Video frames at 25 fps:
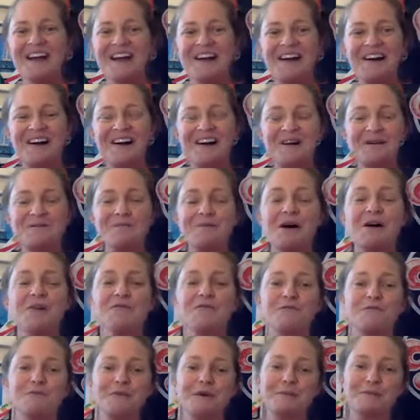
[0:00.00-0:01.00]
um,
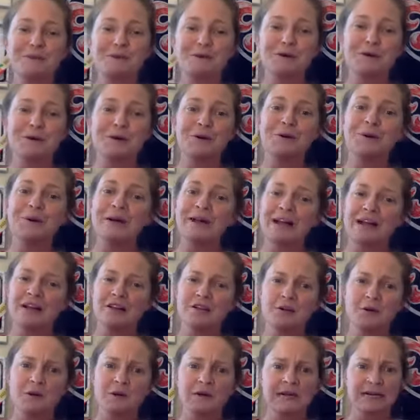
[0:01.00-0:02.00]
of people going out
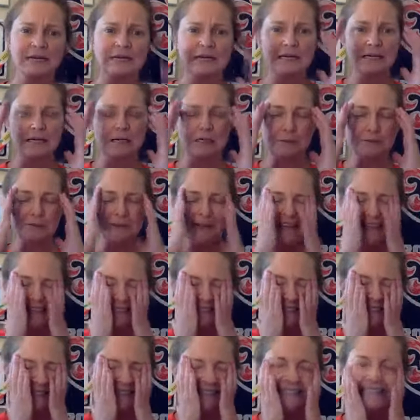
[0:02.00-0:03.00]
and going, oh man,
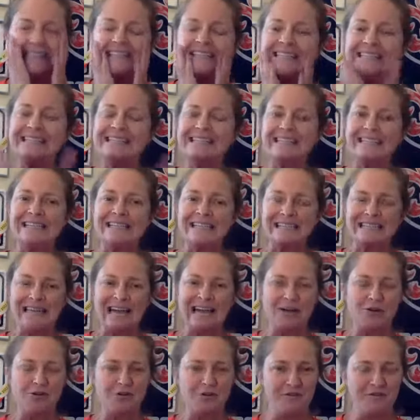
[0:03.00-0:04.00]
like,
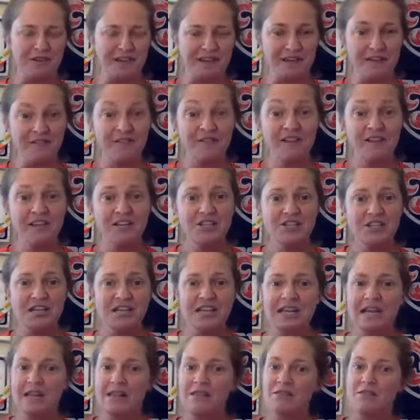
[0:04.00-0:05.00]
I don't know if I can finish
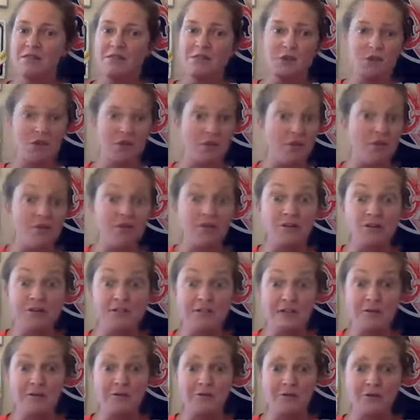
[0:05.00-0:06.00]
it. And, you know, the
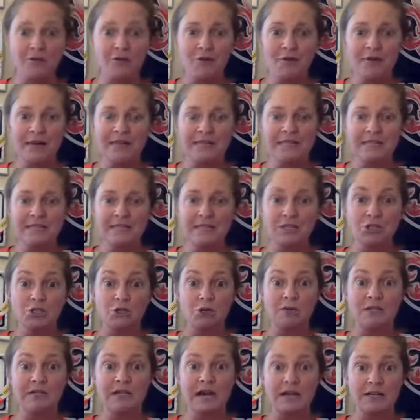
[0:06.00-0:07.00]
Thursday before a race, they'll
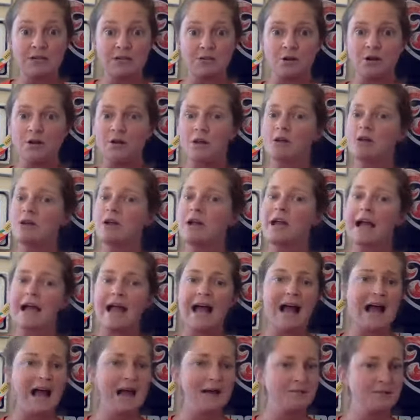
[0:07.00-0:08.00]
do a test run.
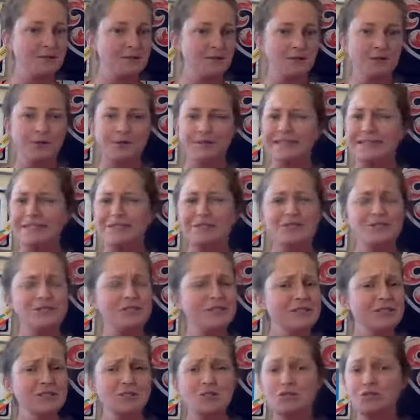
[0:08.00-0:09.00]
Absolutely
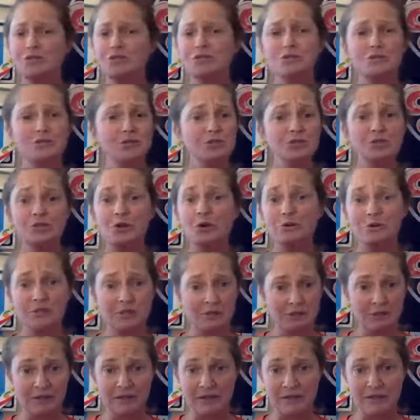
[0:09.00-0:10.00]
don't
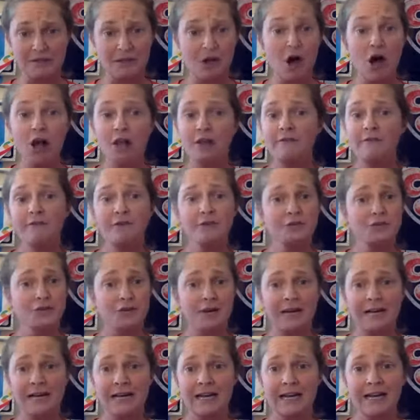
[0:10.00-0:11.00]
do this. All of your
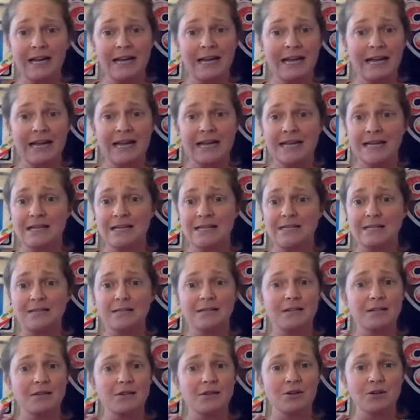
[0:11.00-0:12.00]
training
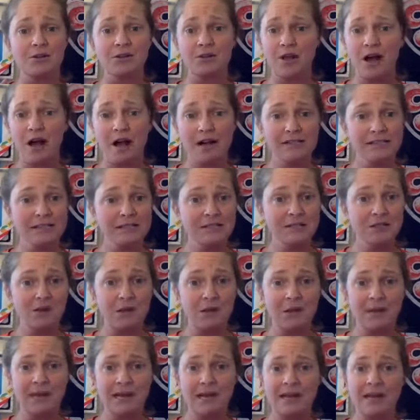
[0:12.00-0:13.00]
is locked and
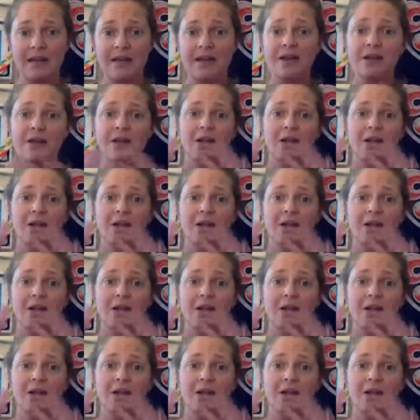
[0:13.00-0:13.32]
loaded